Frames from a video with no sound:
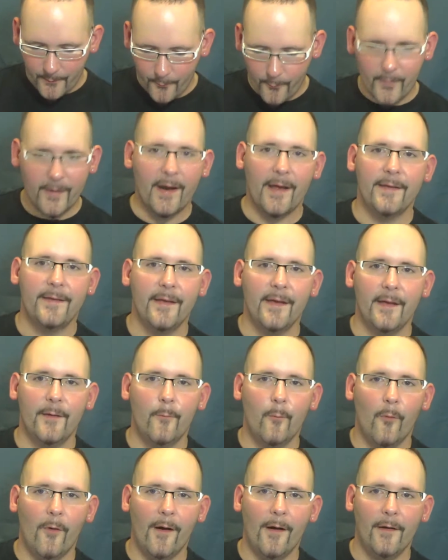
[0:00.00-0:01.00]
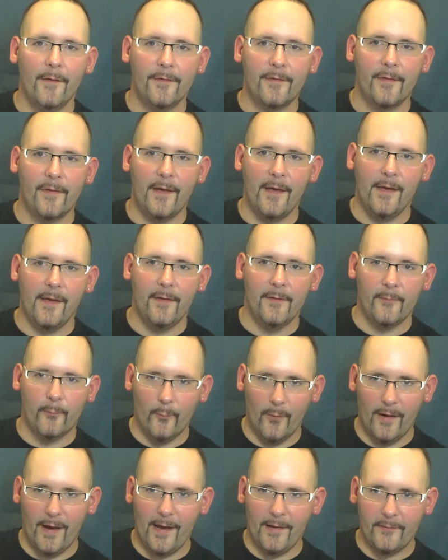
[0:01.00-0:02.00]
What I did is
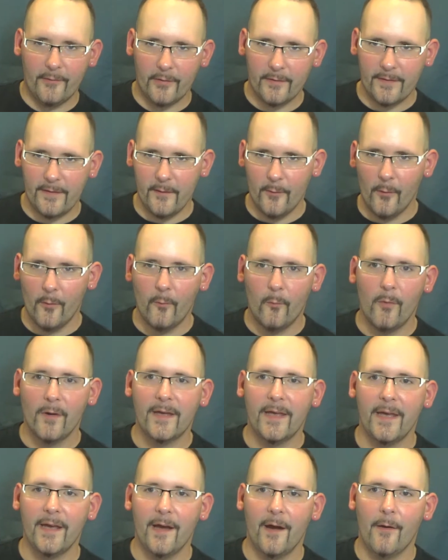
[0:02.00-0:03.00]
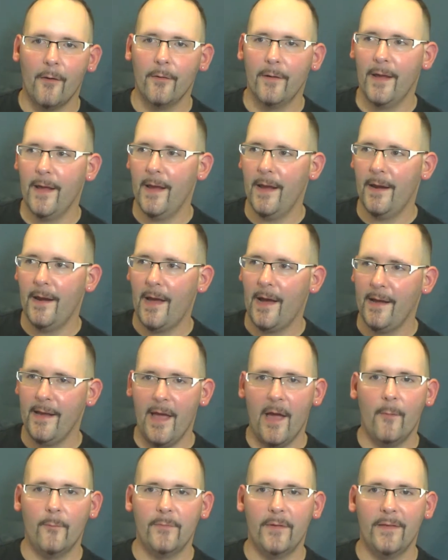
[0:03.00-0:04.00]
when I took the old wicking out and I
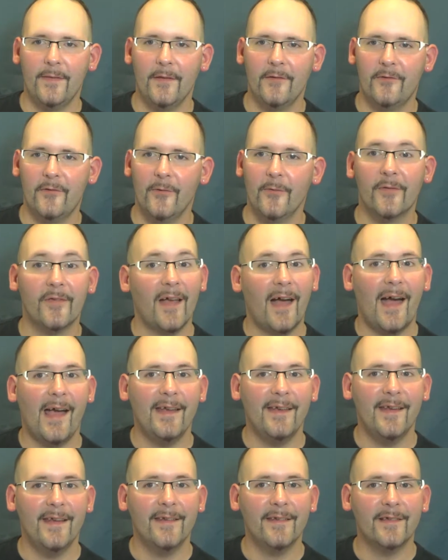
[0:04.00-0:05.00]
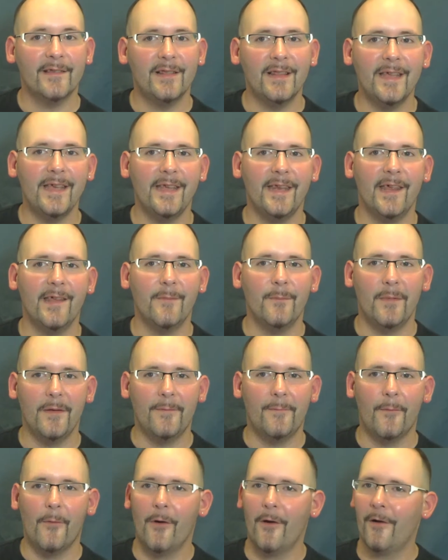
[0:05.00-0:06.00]
emptied the juice, I didn't clean it
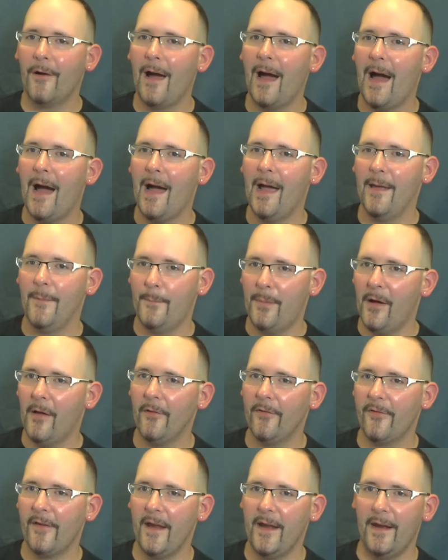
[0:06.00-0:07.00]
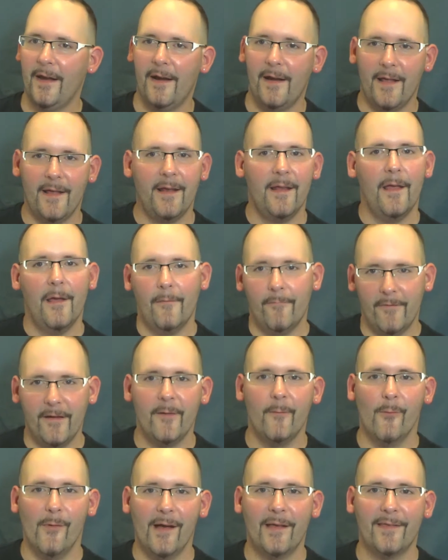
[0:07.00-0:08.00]
before I pulsated it and
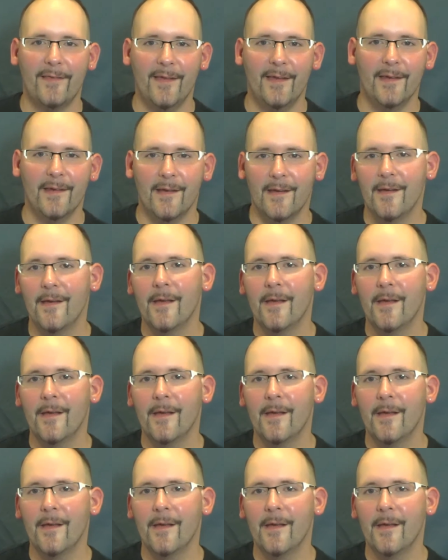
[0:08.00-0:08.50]
re-wicked it.